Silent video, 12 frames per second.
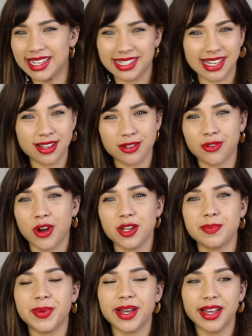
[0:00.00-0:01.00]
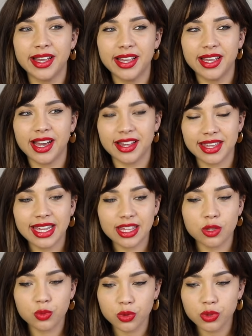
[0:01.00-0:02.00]
That sounds gross, but I think
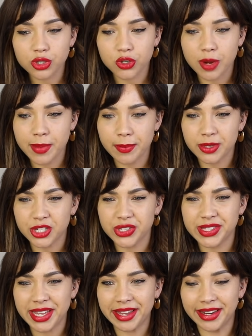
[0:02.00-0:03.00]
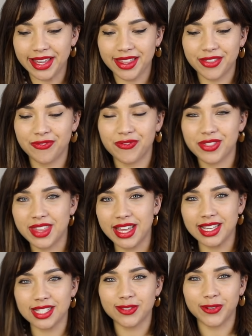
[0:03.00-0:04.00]
in the water I remember just seeing like
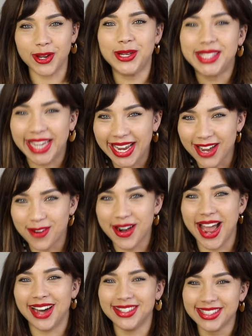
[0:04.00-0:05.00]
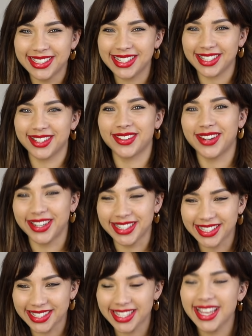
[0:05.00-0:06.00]
things floating around.
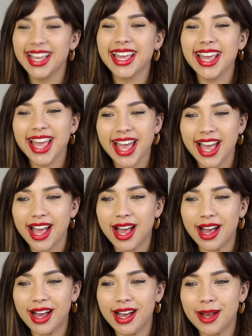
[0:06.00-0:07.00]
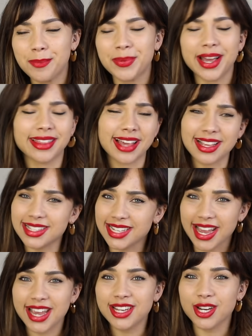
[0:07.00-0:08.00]
Gross. Um, but at that
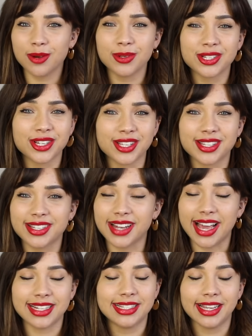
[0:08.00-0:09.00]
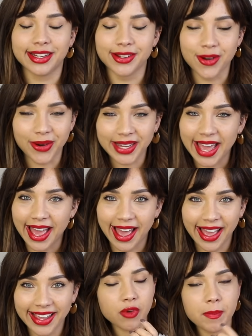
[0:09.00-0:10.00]
stage I was just like, did not
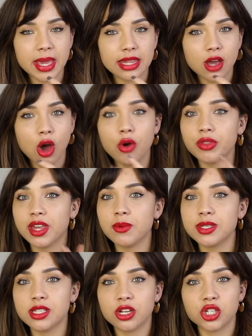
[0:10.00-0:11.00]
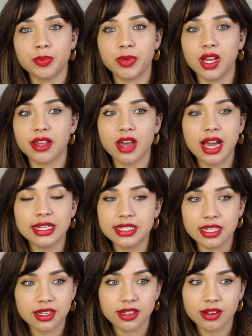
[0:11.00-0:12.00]
care. For me the whole thing was such a blur that I
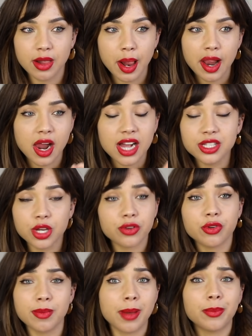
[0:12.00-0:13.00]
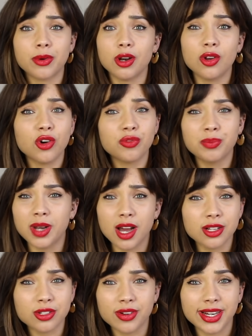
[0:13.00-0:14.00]
didn't, I don't remember a lot of
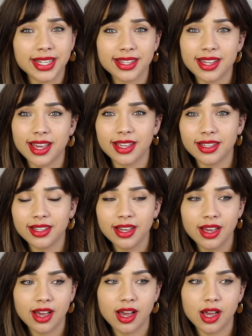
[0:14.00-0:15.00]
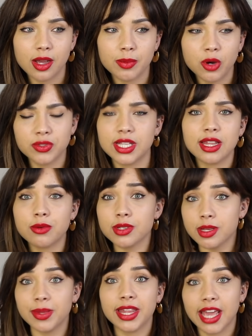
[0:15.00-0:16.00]
blood or anything. Um, obviously there
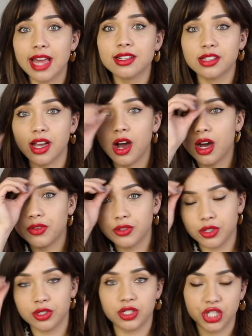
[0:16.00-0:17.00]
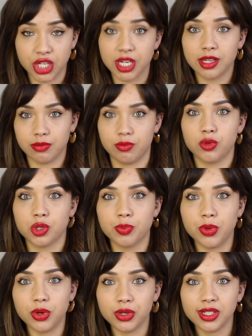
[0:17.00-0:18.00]
was some at the end, like after she was
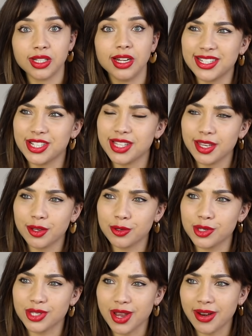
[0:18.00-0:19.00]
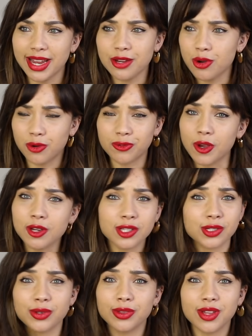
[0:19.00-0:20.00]
born. I just think you're so like not
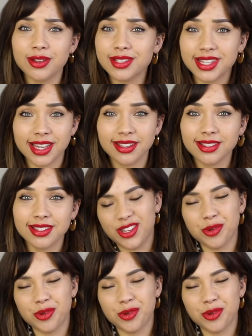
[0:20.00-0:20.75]
focused on those things.